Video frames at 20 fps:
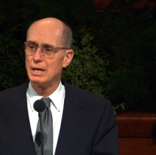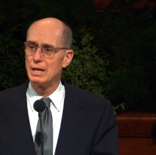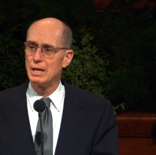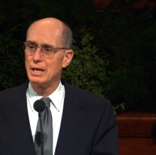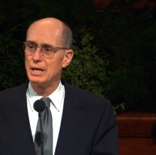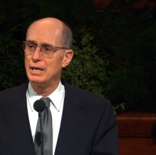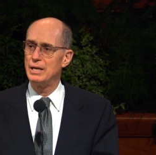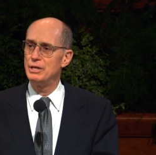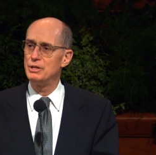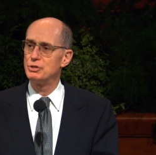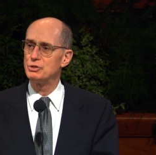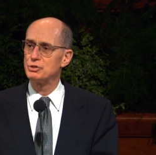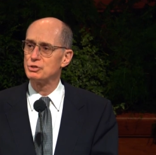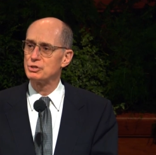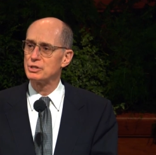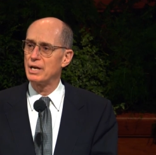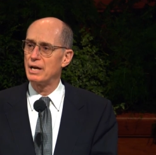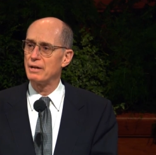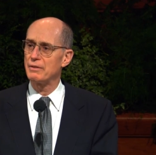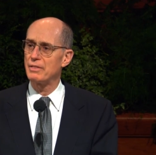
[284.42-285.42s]
he to
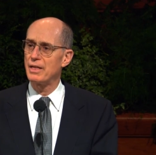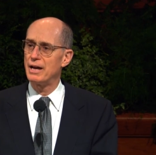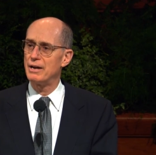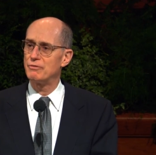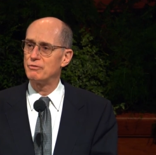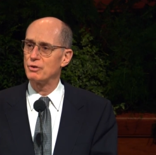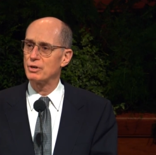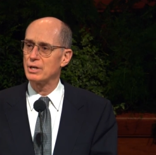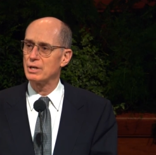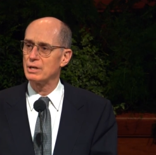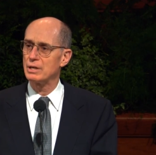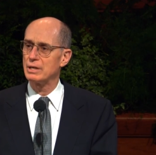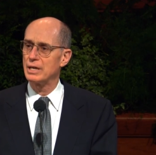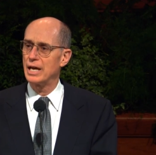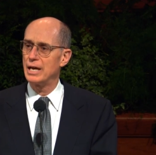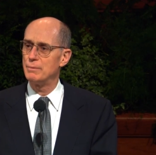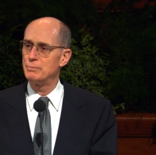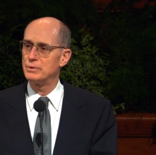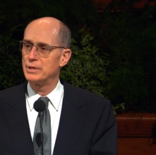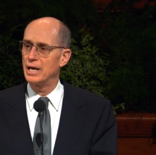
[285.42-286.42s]
South Africa,
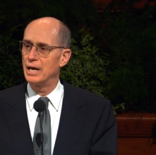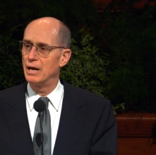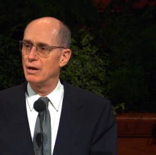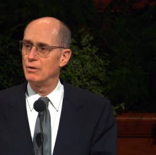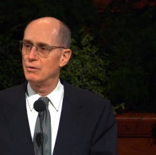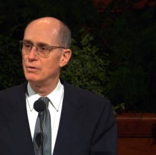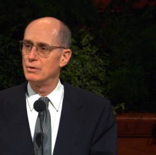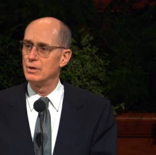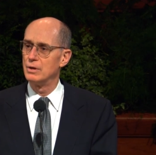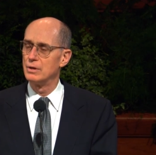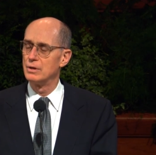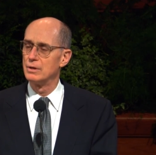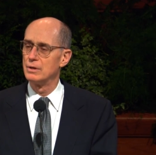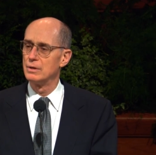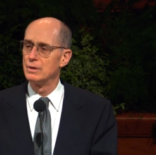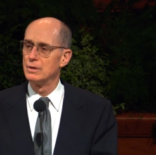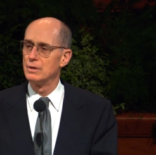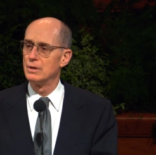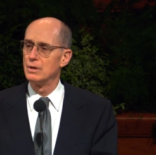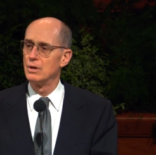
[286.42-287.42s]
Cape Town.
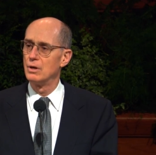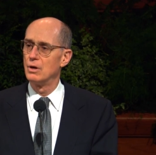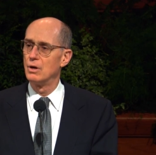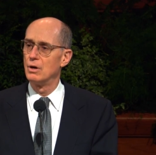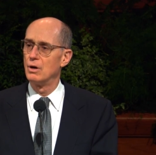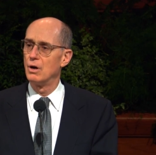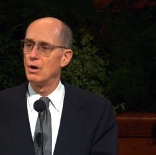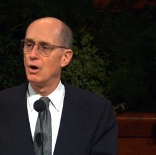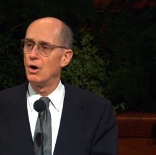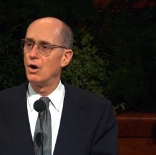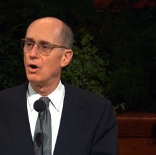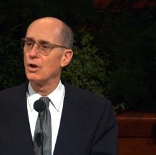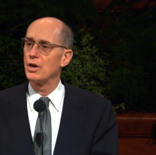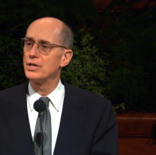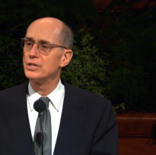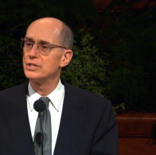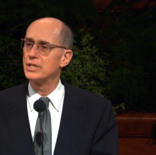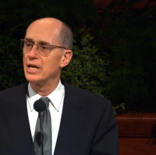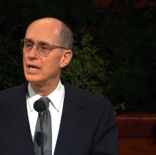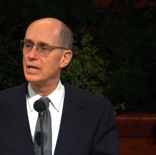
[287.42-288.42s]
All
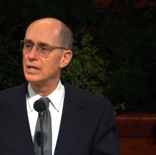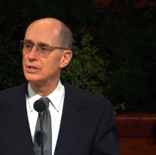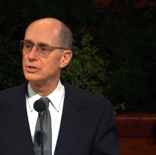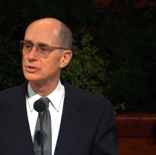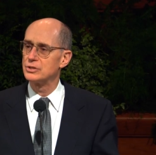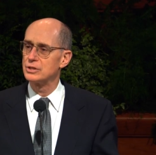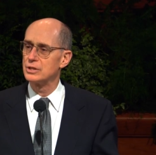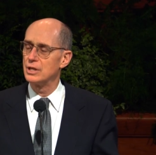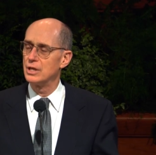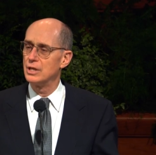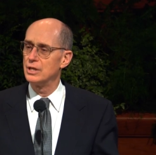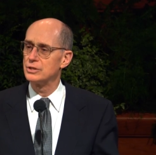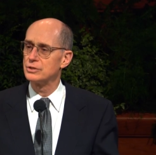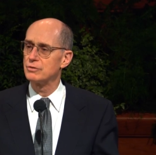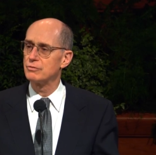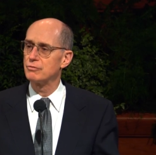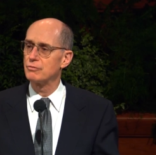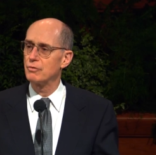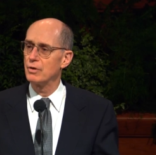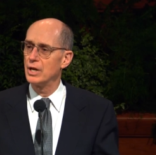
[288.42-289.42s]
it takes is a
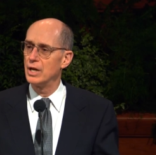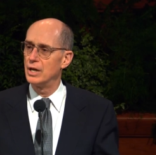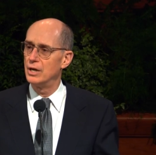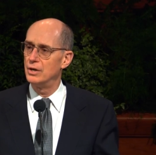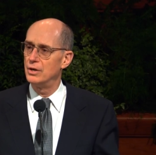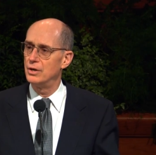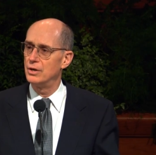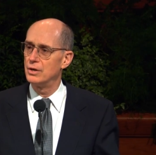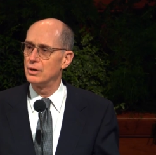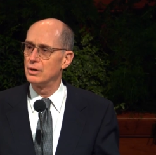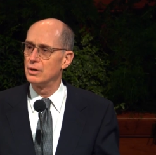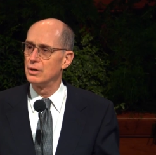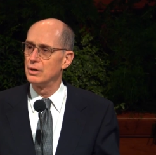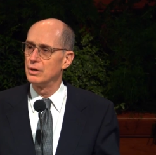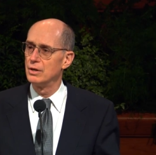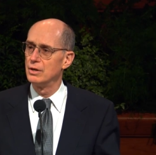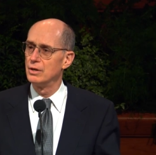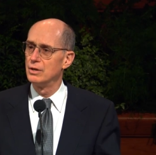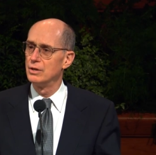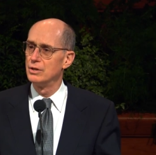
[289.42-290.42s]
friend
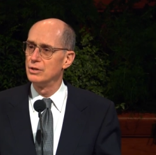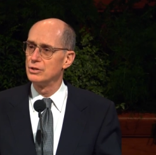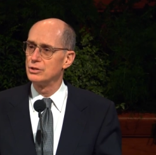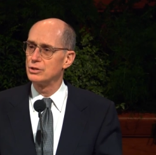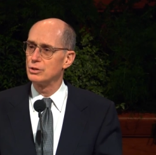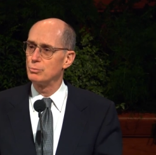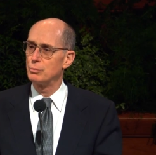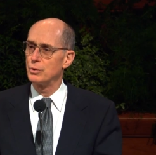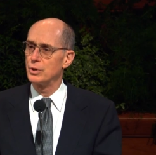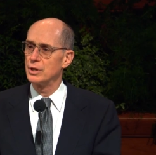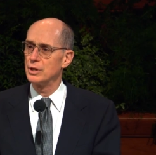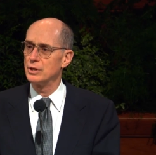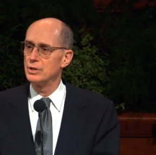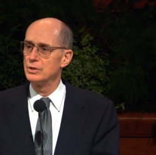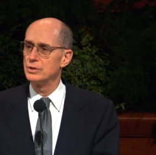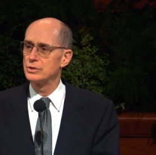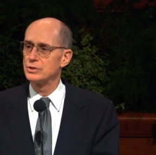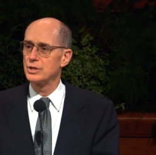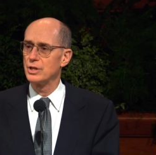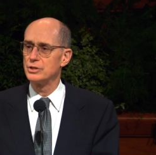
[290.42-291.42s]
to
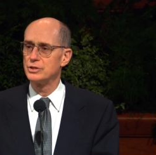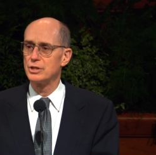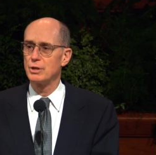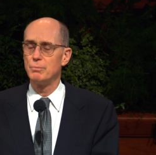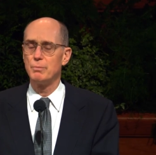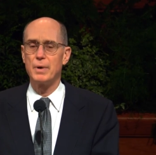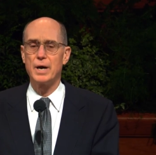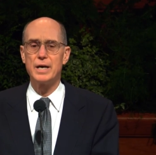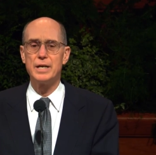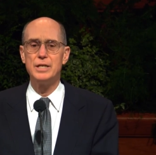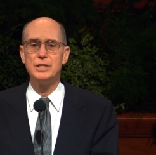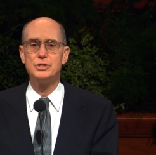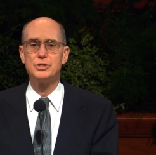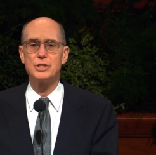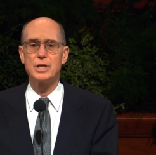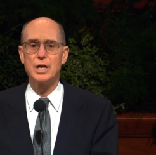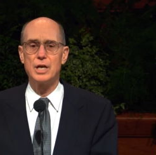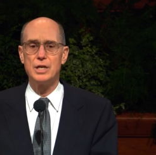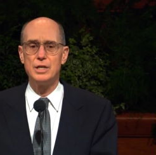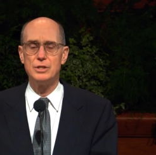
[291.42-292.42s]
bring such a mighty
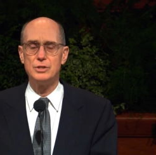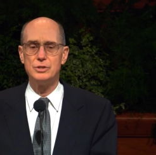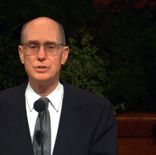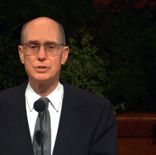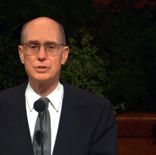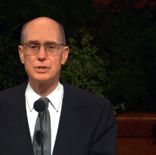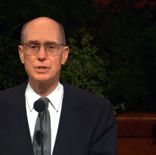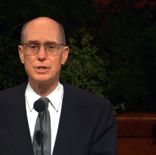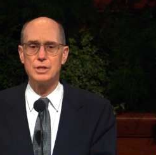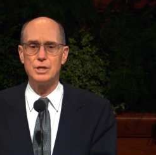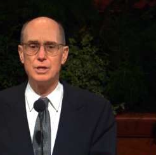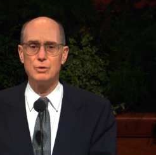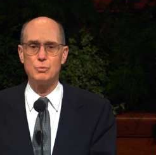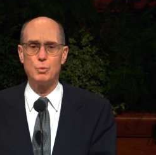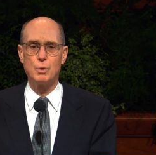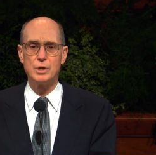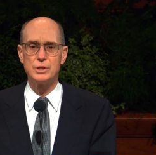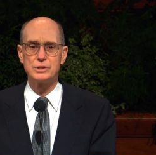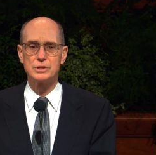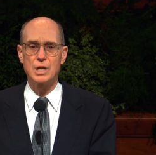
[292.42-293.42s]
change in
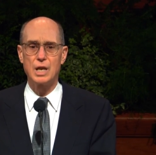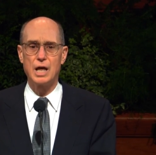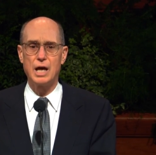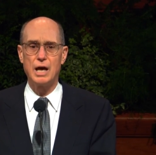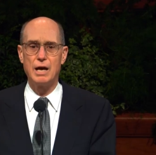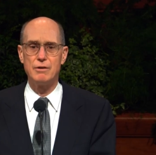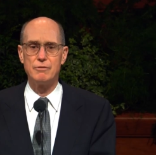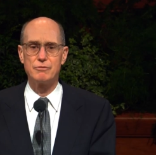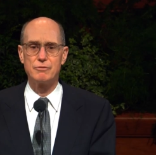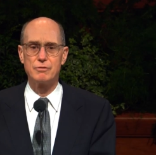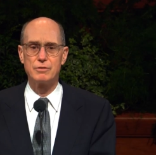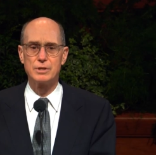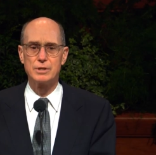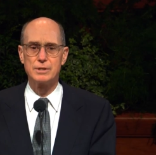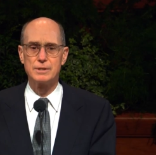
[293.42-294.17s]
one's life.